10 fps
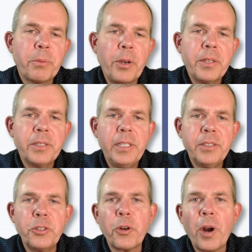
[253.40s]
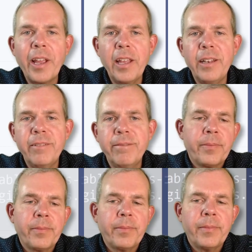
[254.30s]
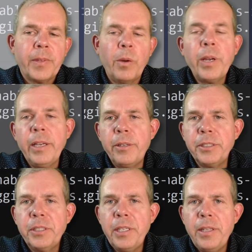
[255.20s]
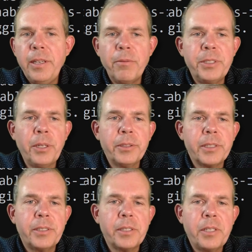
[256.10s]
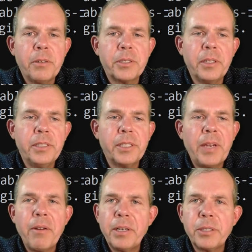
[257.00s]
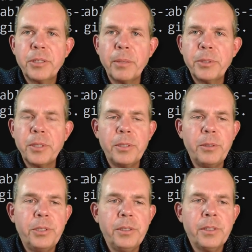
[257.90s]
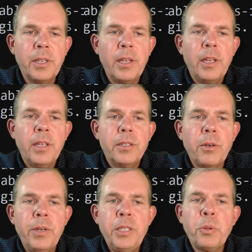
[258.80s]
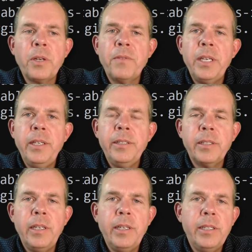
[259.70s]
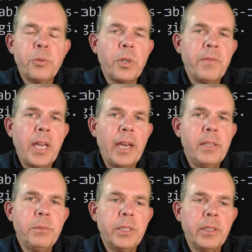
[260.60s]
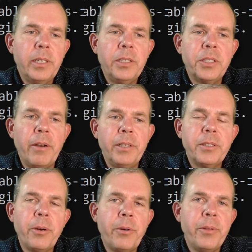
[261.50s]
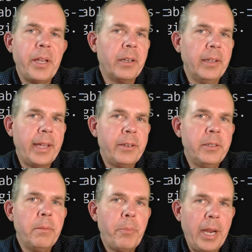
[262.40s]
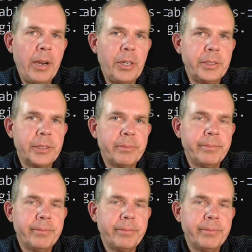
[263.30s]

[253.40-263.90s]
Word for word: parentheses and try again. Okay, you can see the results. It says here's the list of character substitutions. So each one of these is one of the items in the dictionary. So they are letter pairs.